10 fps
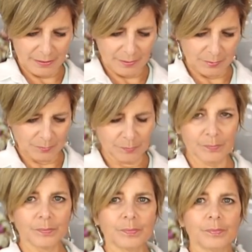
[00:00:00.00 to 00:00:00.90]

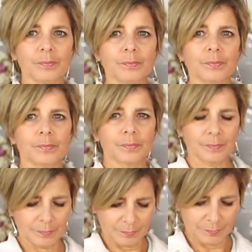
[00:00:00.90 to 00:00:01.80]

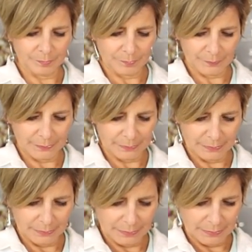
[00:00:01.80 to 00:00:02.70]

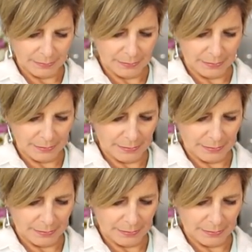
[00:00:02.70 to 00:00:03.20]
This person isn't speaking.